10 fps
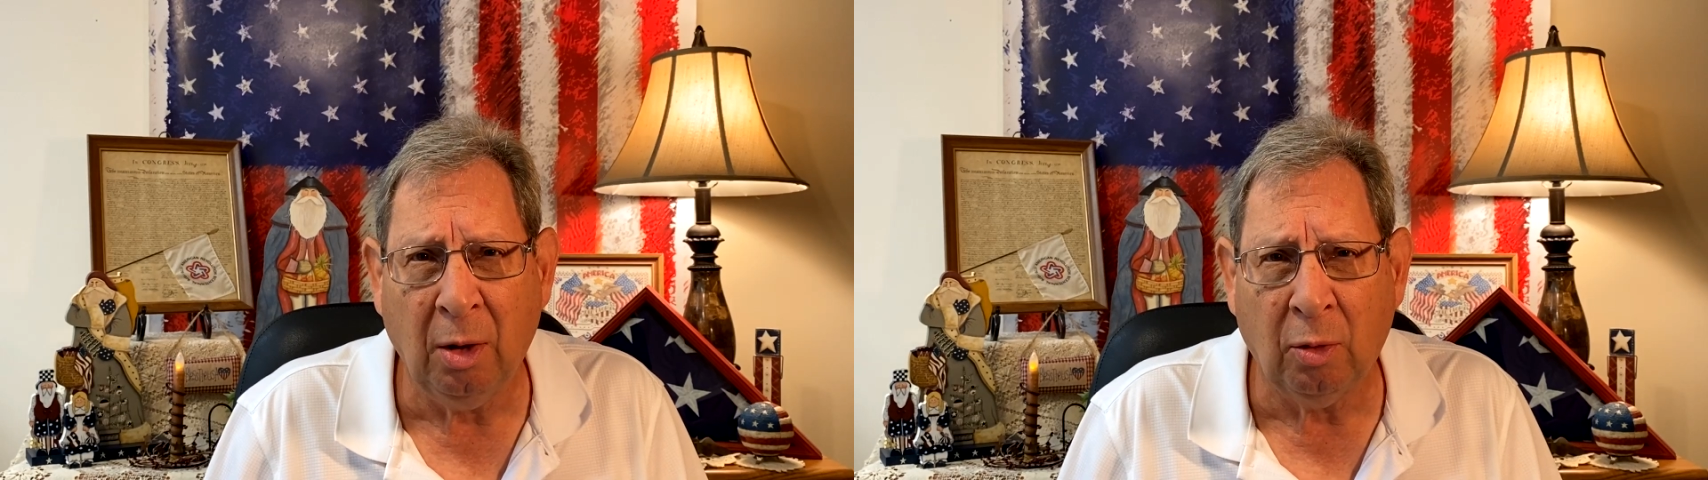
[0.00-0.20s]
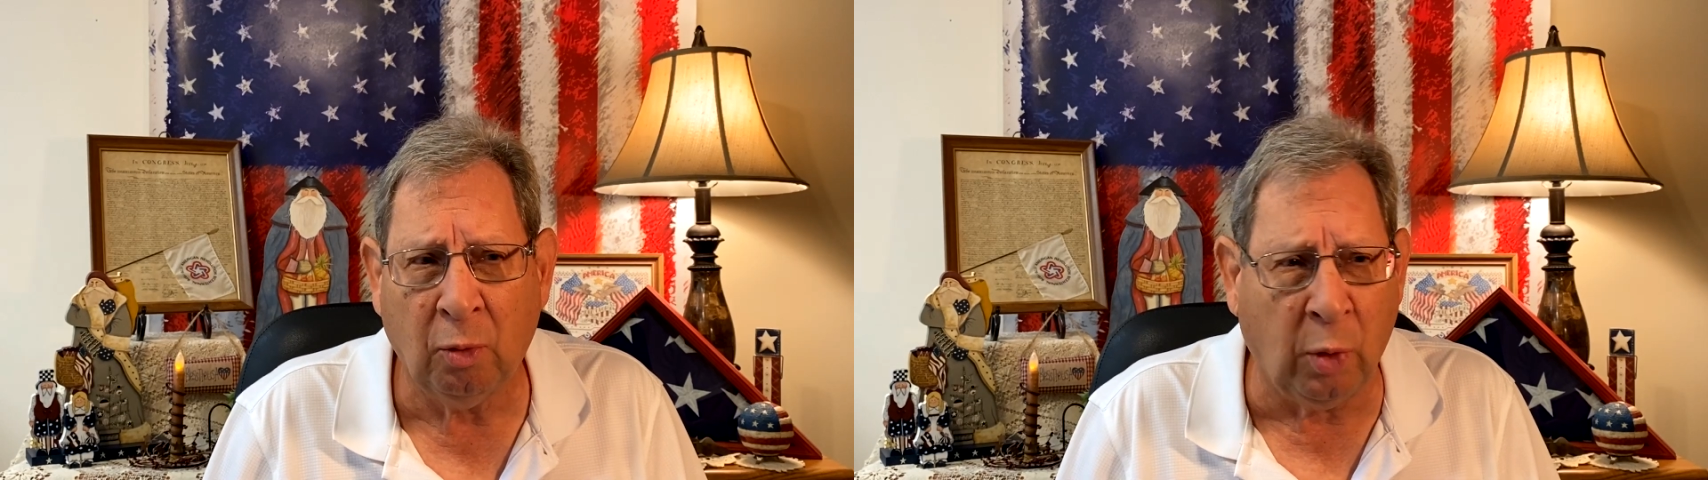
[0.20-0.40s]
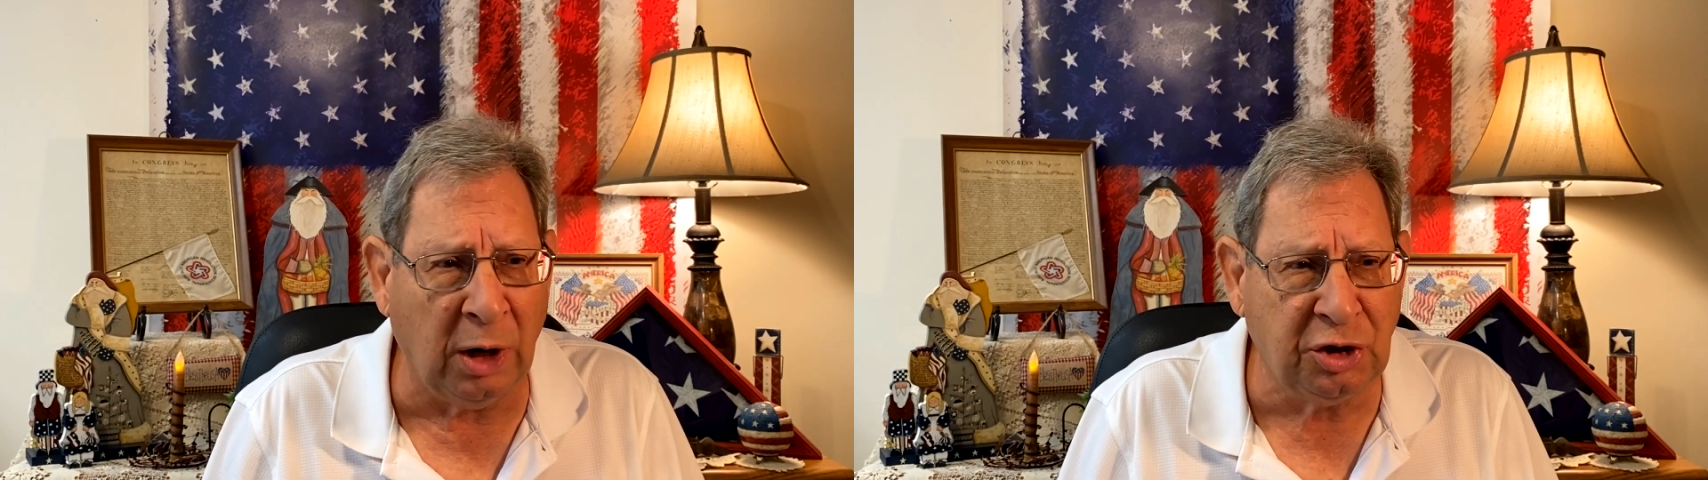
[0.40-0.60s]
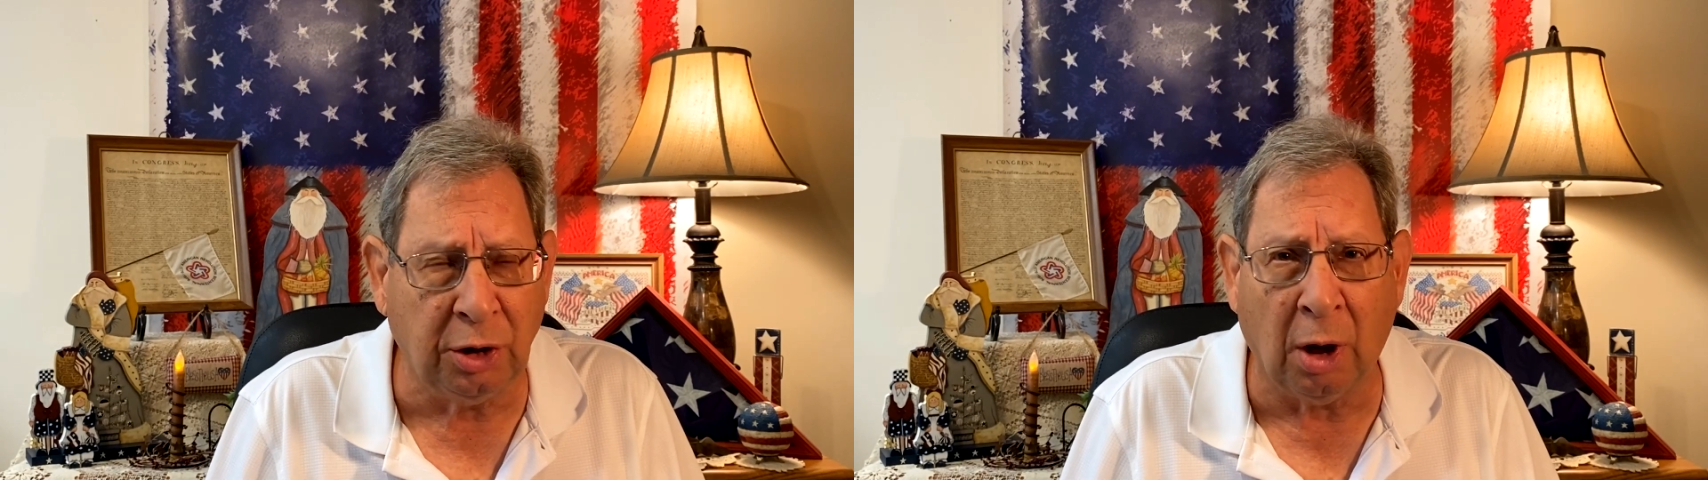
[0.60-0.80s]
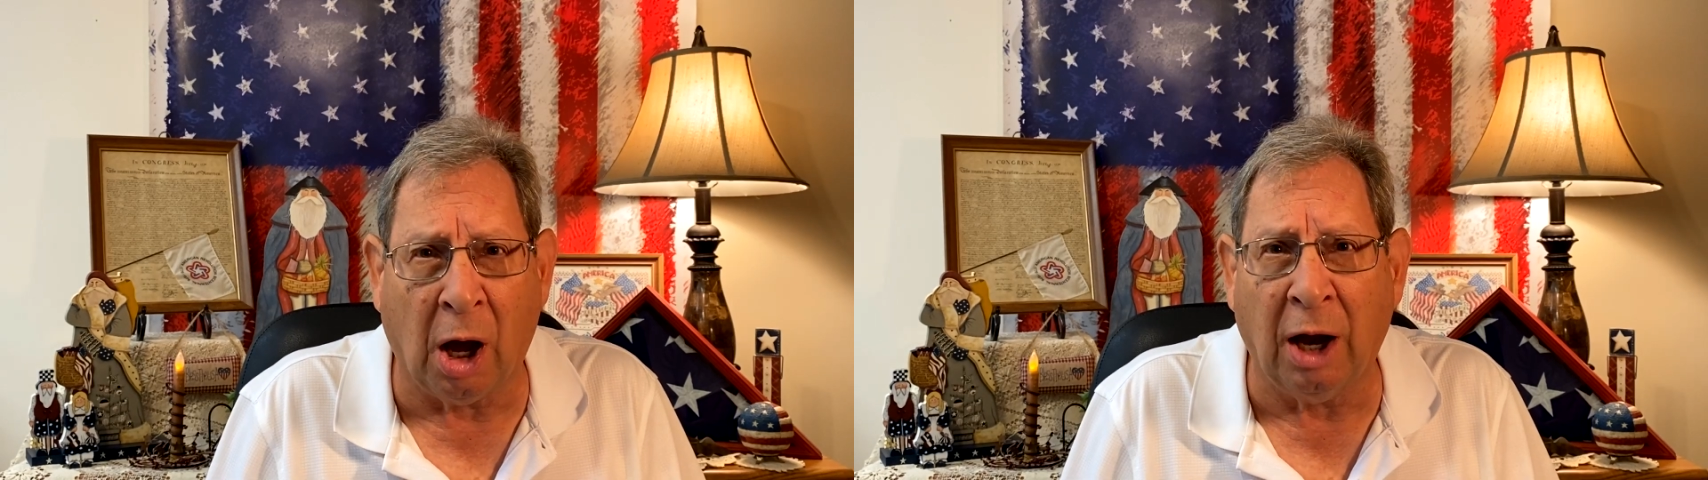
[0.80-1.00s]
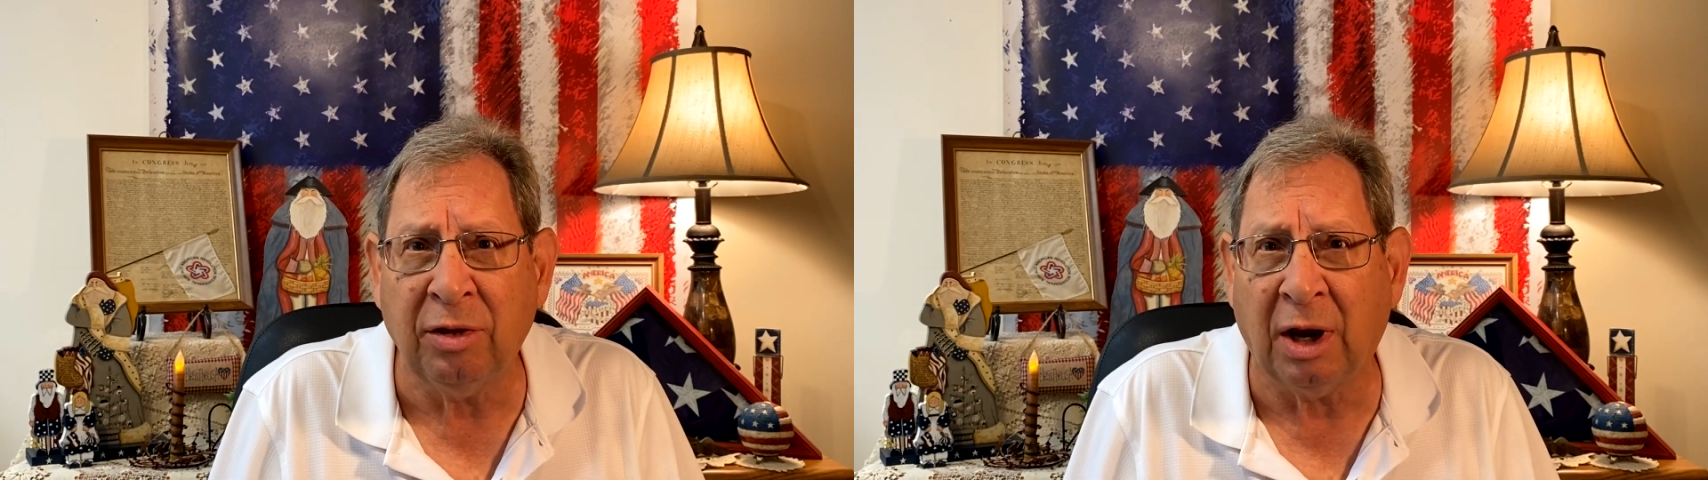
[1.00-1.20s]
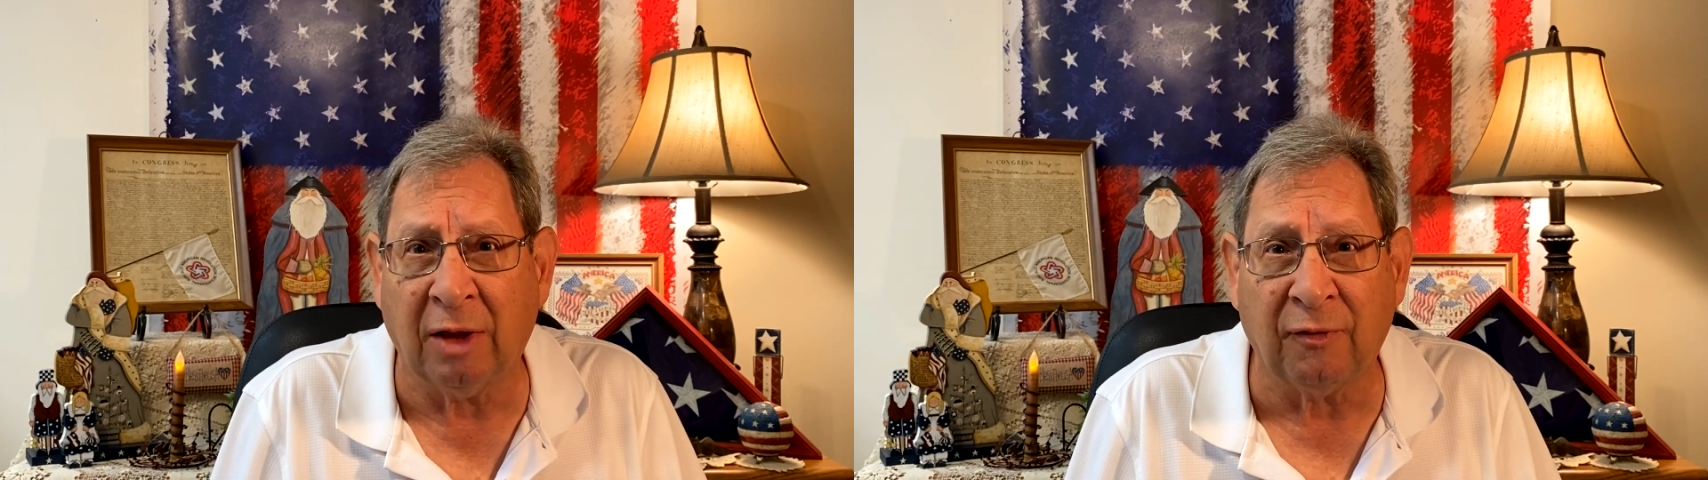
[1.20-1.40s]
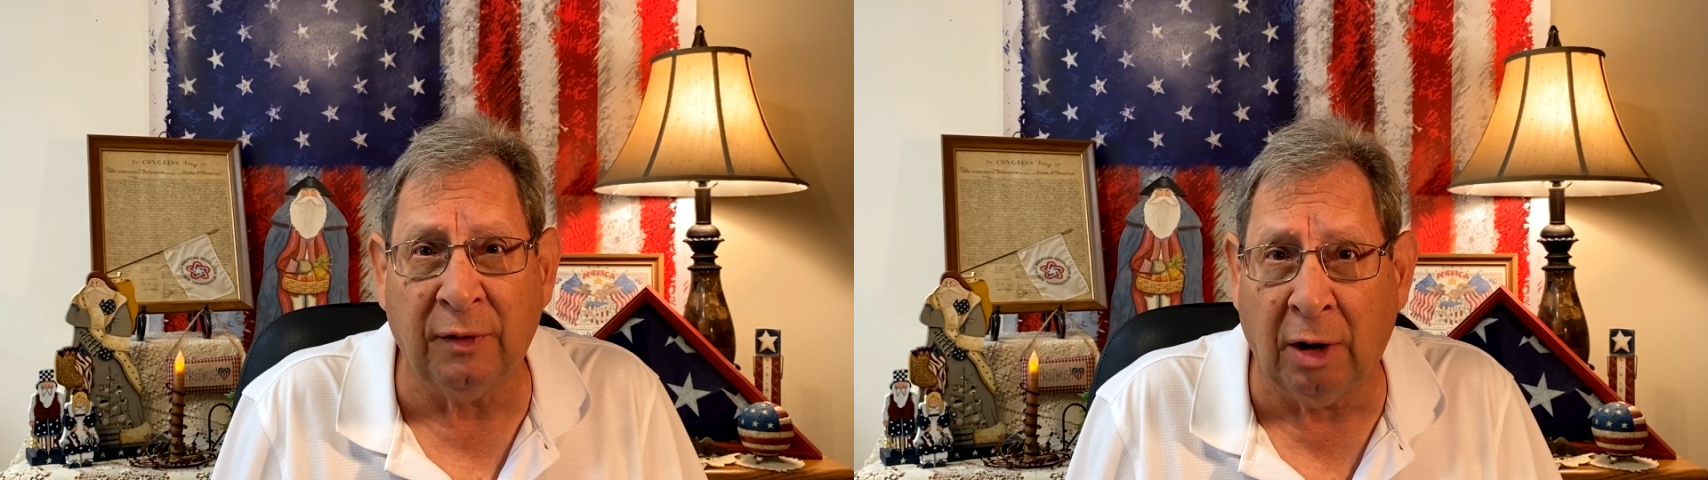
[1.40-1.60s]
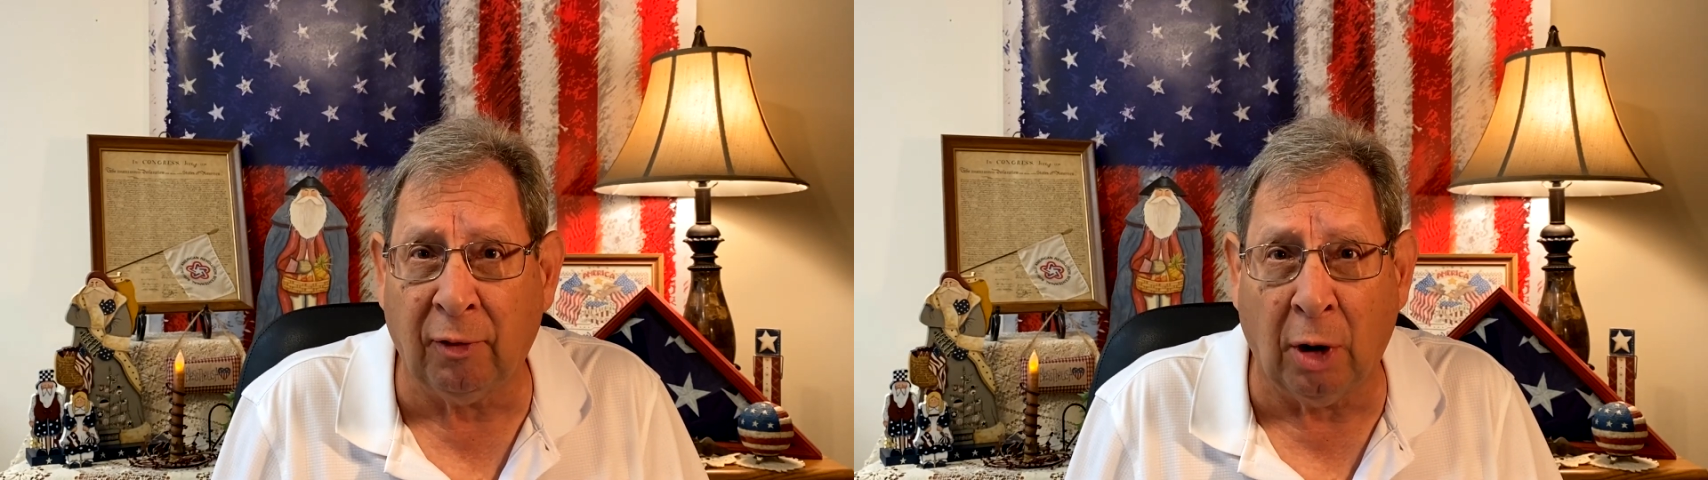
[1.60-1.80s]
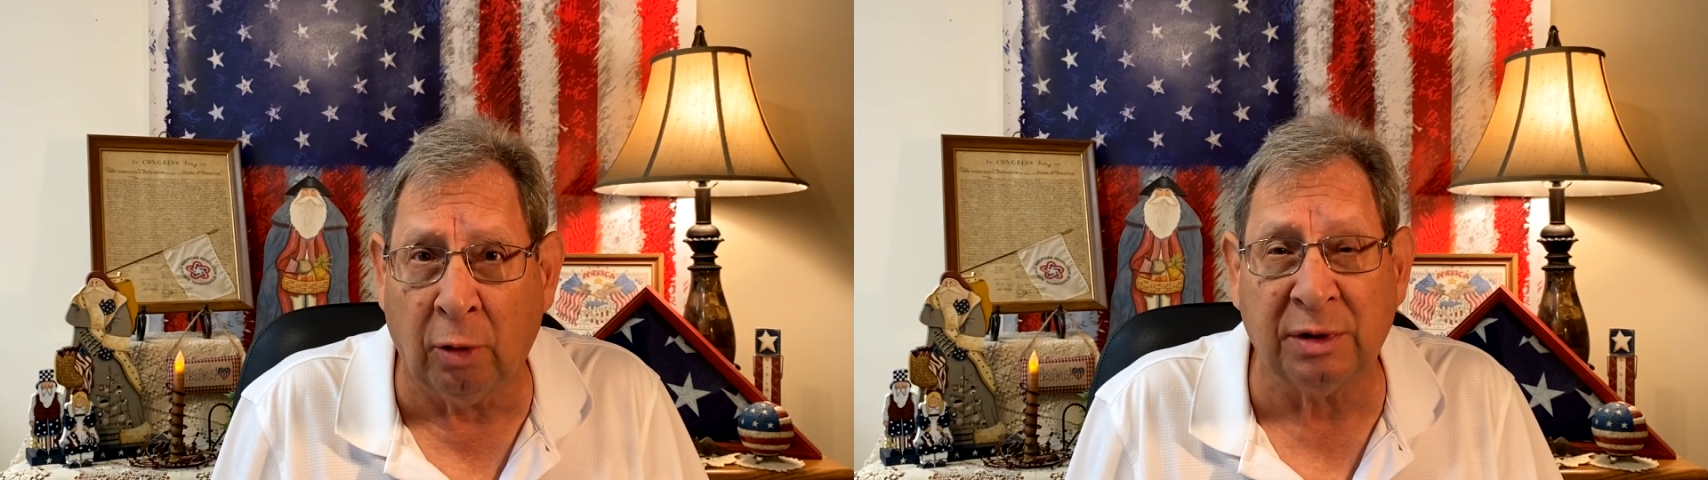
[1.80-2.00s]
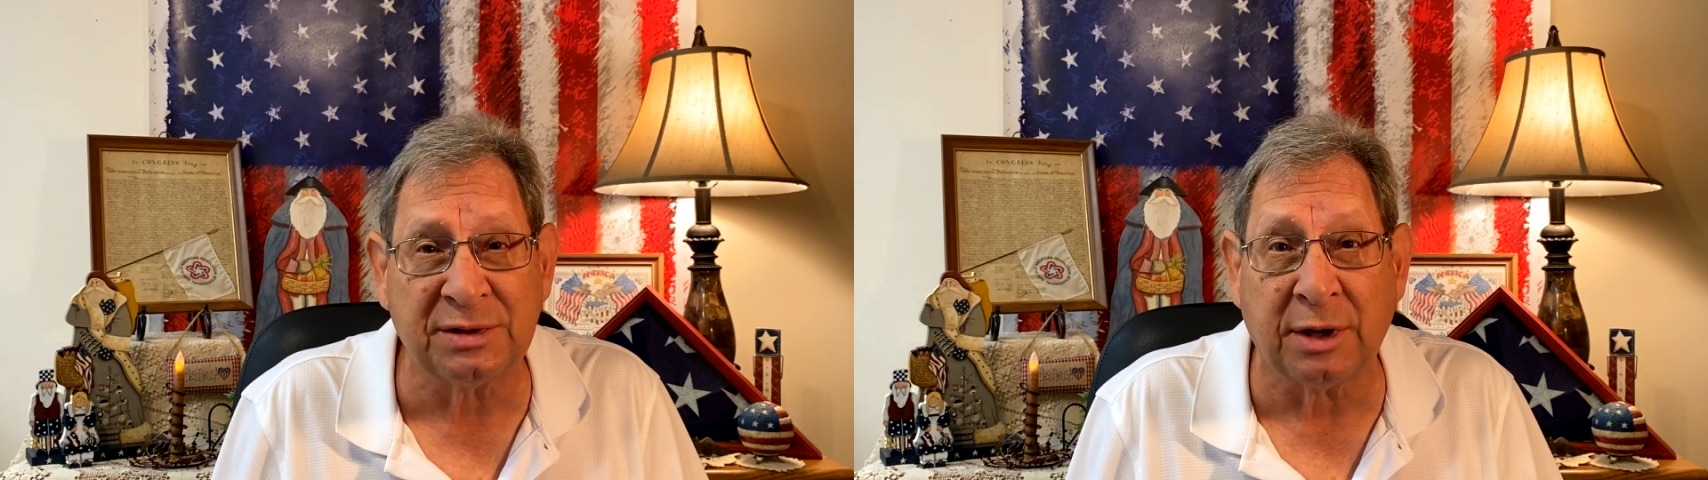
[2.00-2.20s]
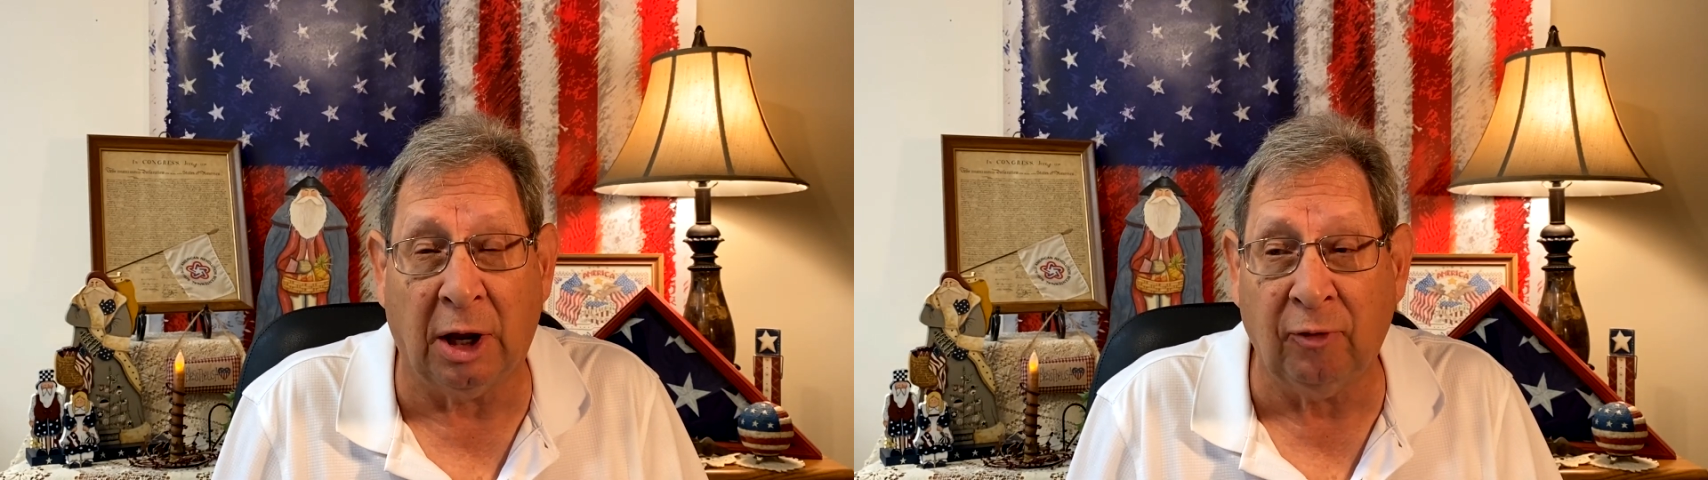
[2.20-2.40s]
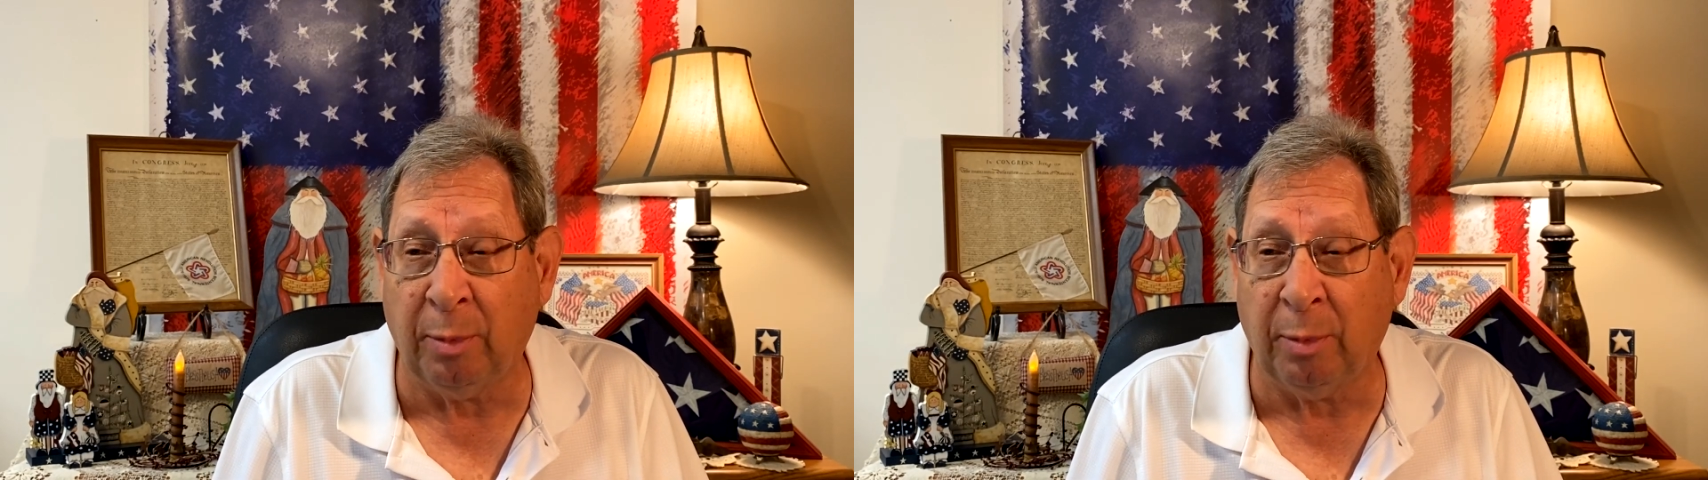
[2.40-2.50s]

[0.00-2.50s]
Why should I, that have never owned a slave,